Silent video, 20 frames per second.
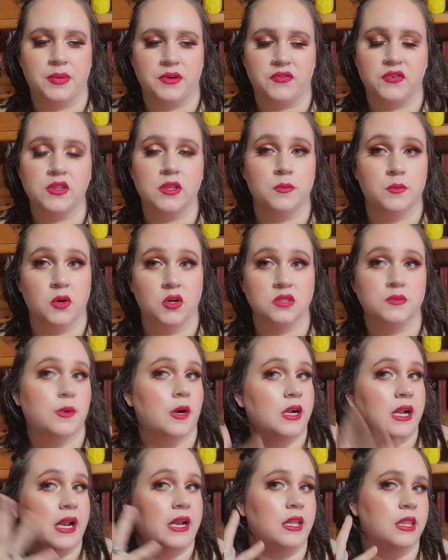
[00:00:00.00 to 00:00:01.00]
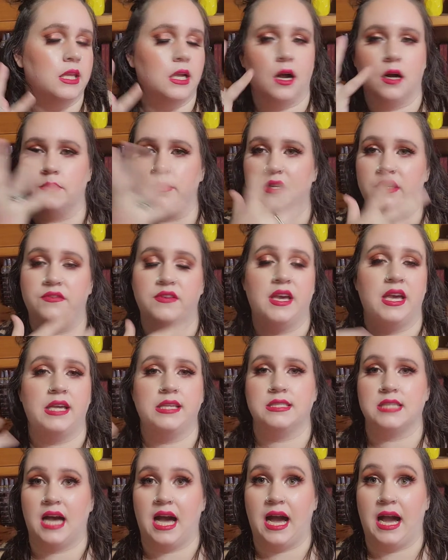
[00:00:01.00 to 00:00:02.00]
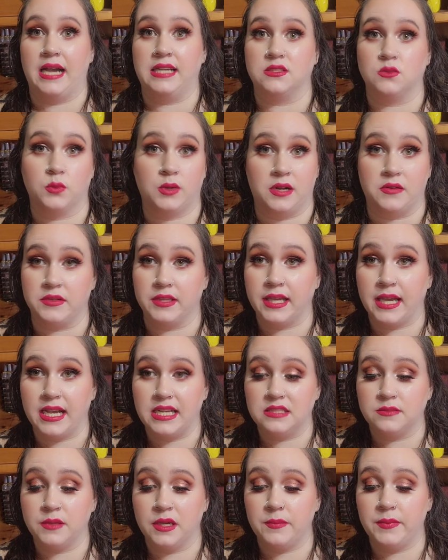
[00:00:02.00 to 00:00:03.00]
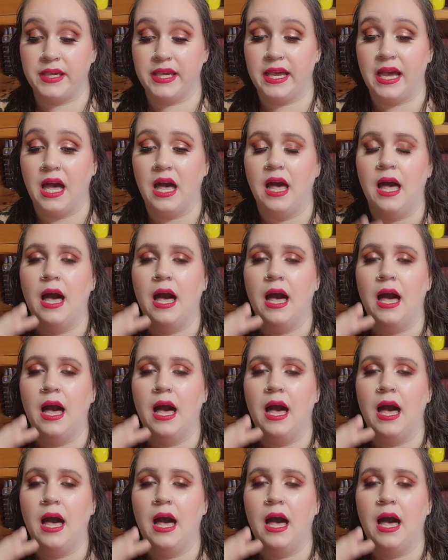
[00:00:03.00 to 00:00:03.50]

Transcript: But for the most part, anything on my face, eyes, whatever the case may be,